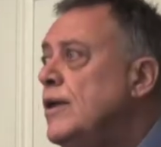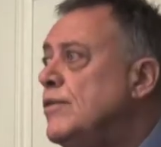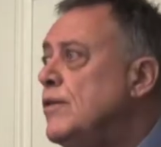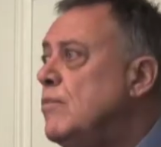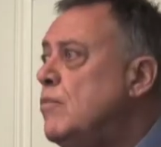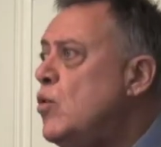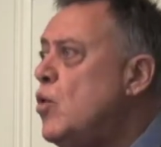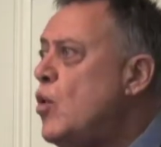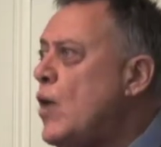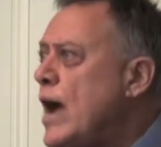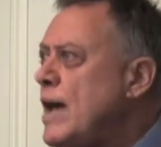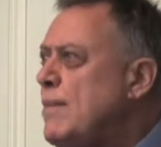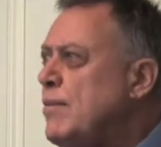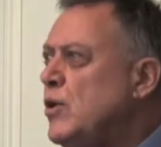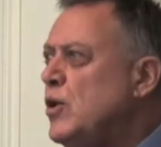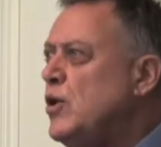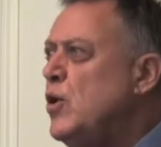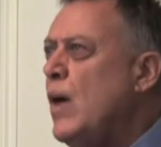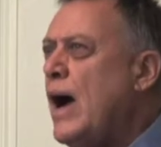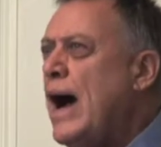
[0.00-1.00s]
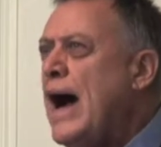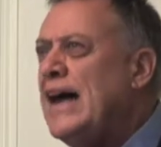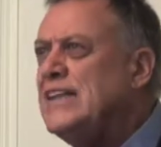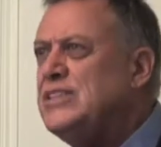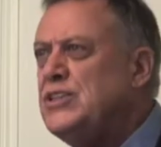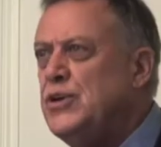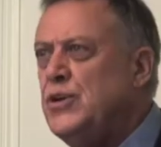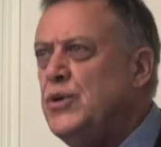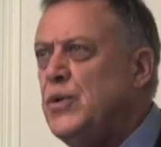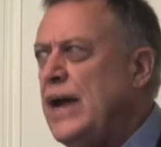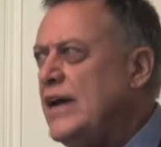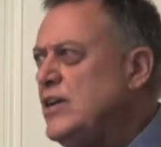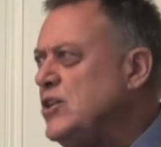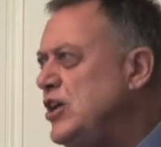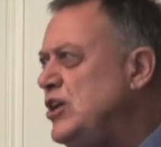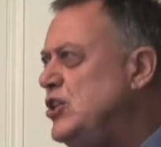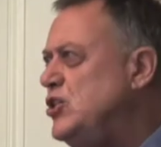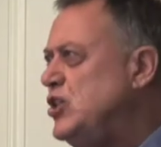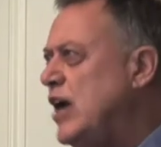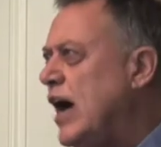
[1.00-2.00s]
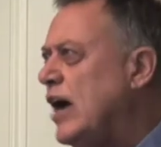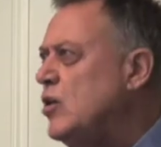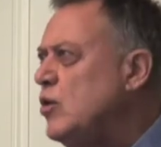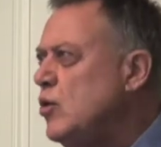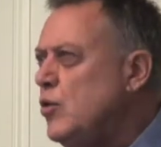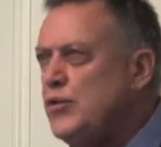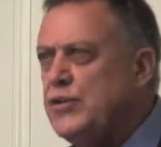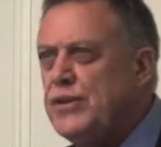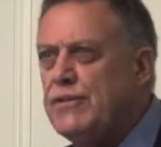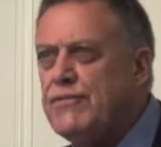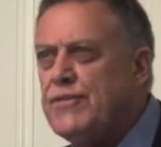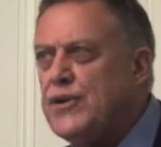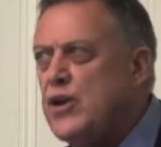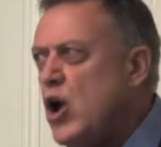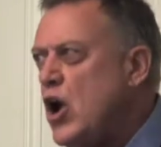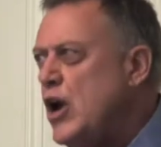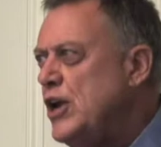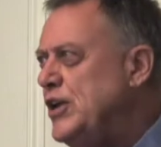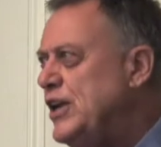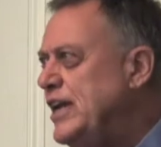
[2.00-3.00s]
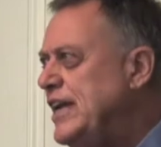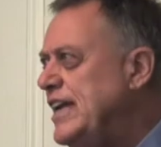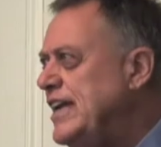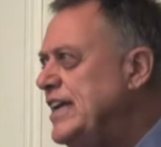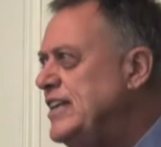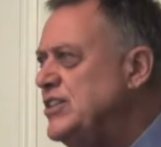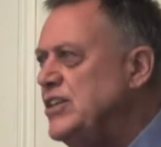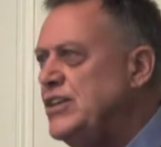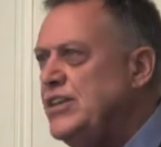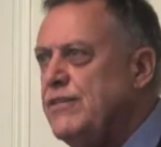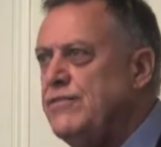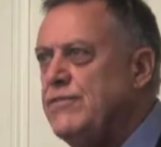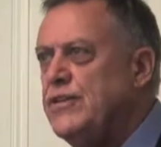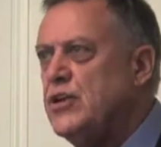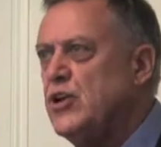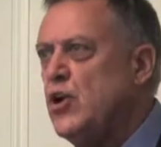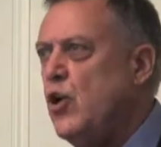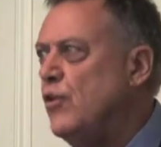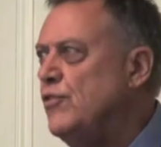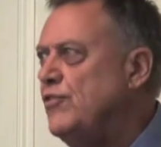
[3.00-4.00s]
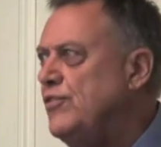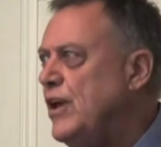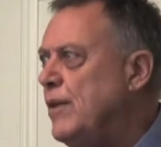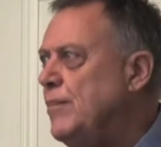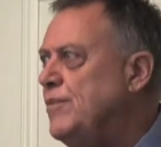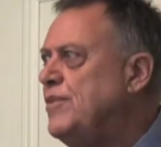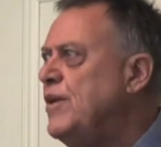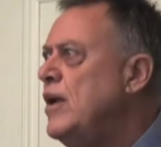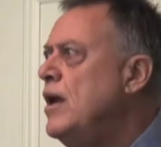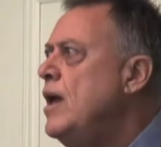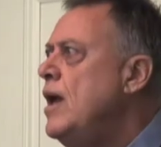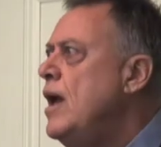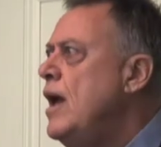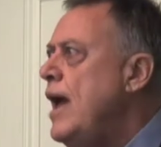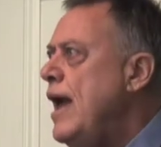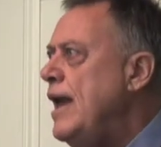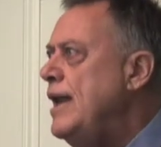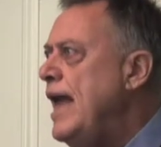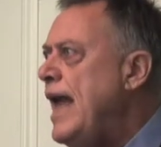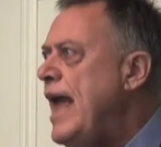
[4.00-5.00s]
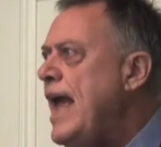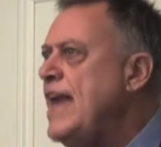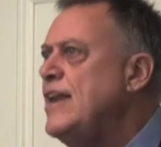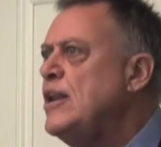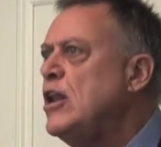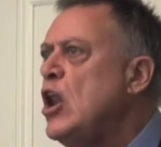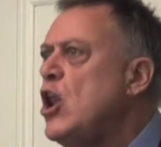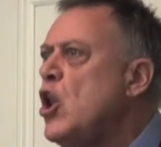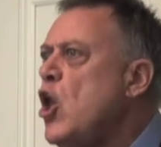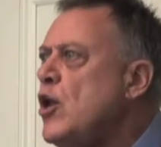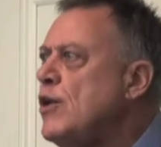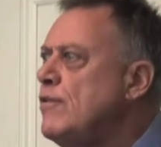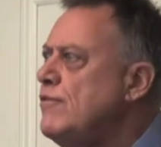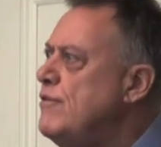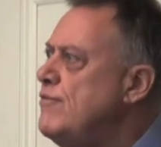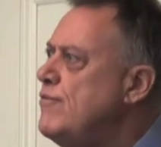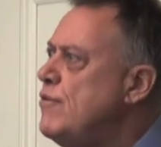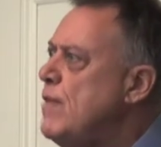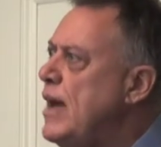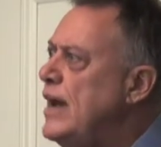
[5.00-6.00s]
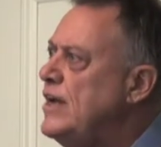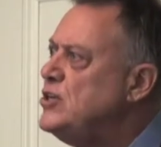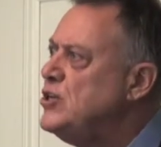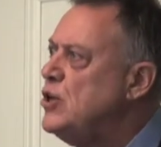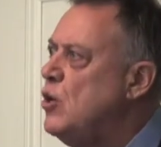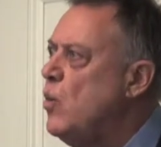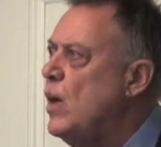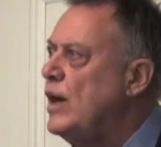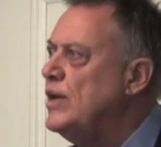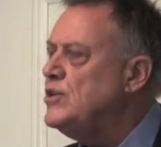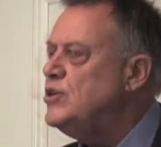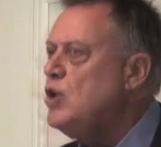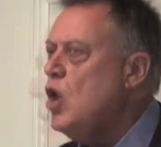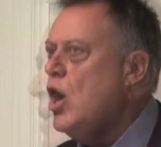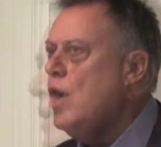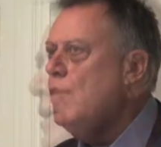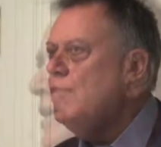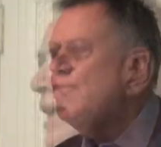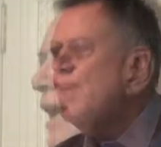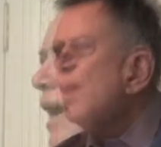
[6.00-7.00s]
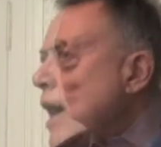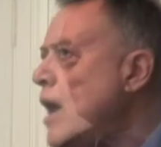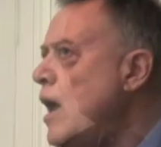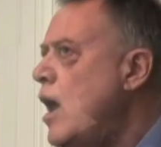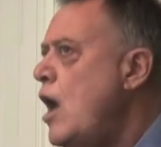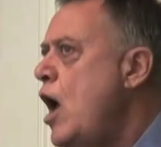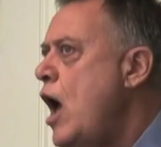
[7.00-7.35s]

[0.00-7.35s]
the more able you are to actually juggle different ideas and different concepts and handle a lot of information at one time. Now,